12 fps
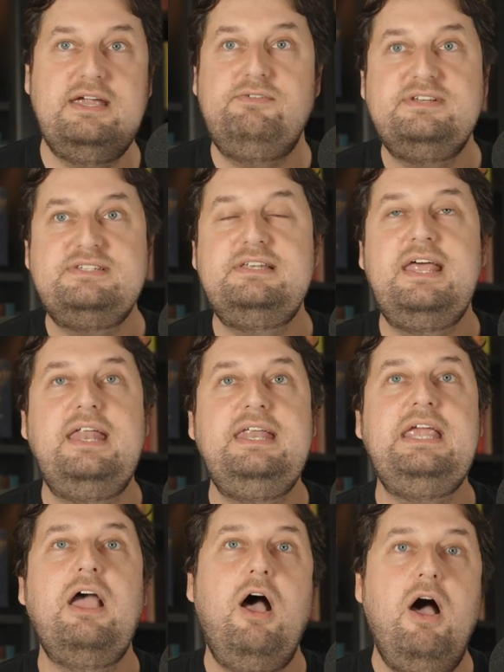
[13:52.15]
there isn't
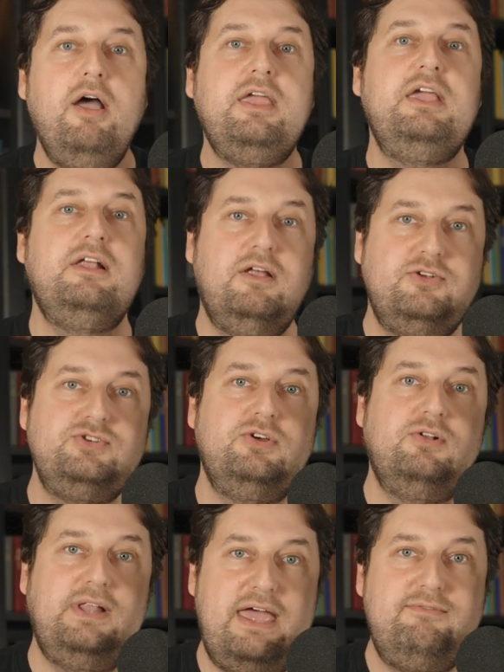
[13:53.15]
any
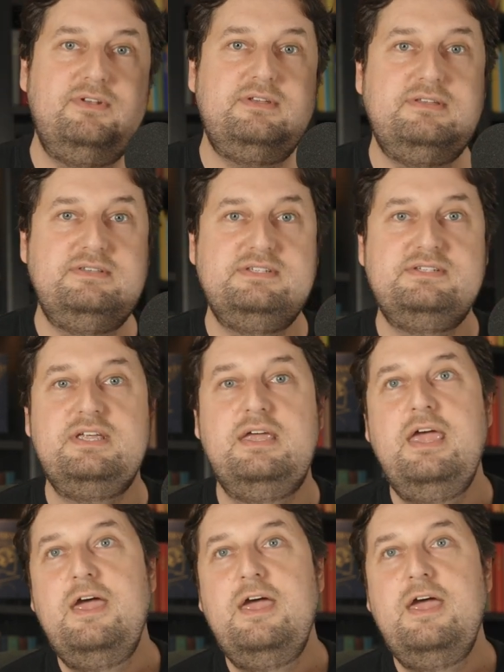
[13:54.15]
archaeological evidence